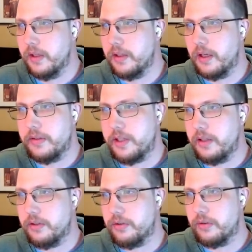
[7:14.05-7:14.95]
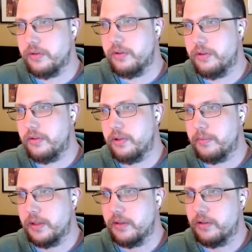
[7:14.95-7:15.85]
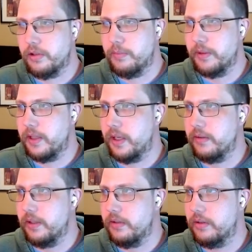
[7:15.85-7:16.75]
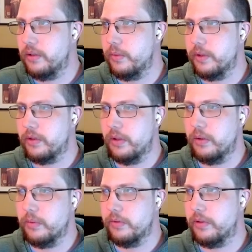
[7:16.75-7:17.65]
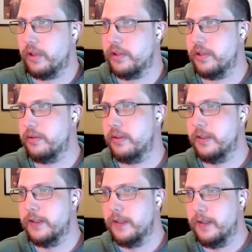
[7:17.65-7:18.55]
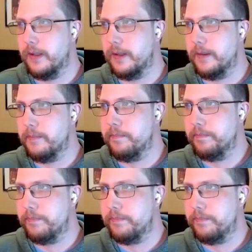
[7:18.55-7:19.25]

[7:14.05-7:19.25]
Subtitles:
Data sources is something that's split out into its own section um,